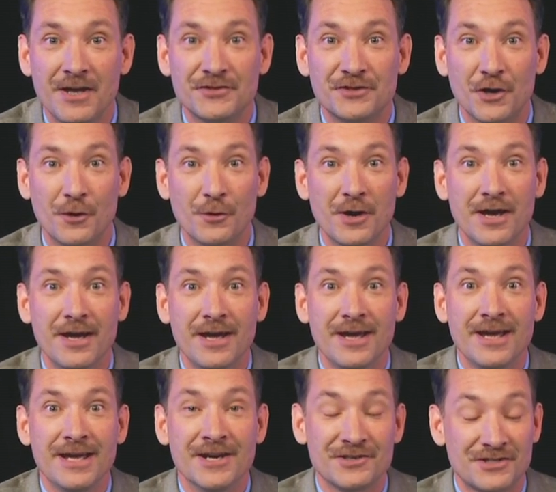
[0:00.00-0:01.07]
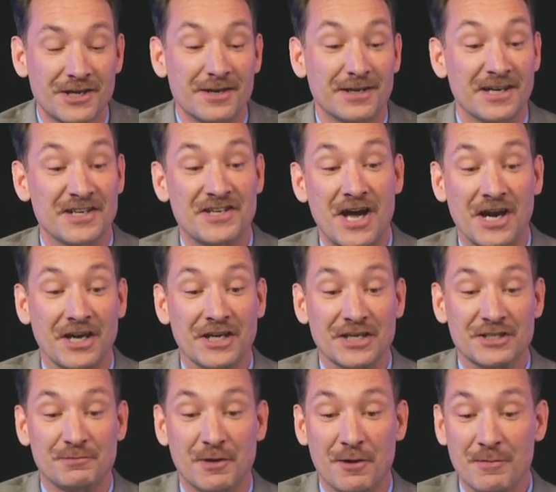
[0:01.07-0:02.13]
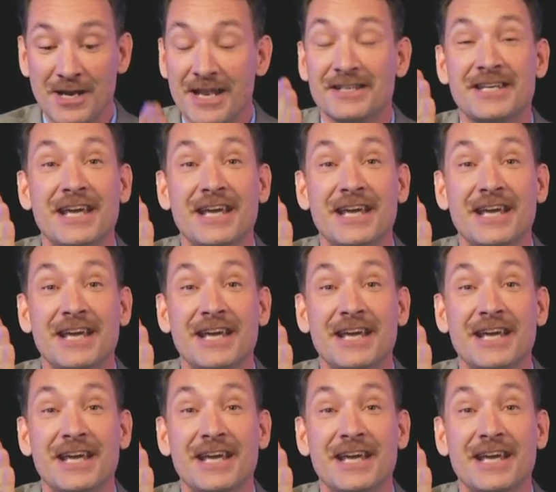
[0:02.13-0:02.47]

So, here's a Gedanken experiment.